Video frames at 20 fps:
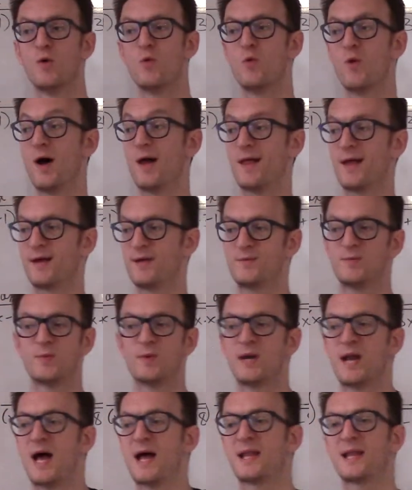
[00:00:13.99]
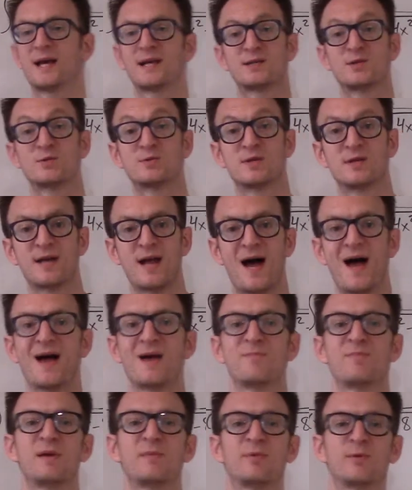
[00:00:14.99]
Well, I would not like to
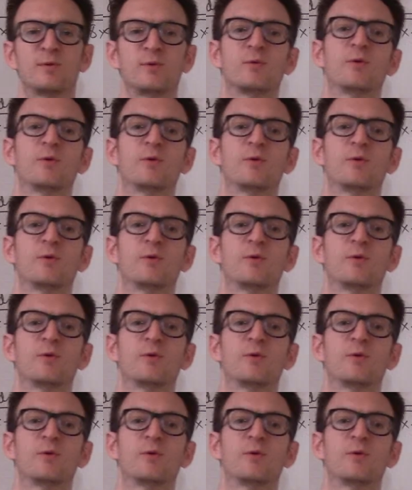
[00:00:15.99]
deny people who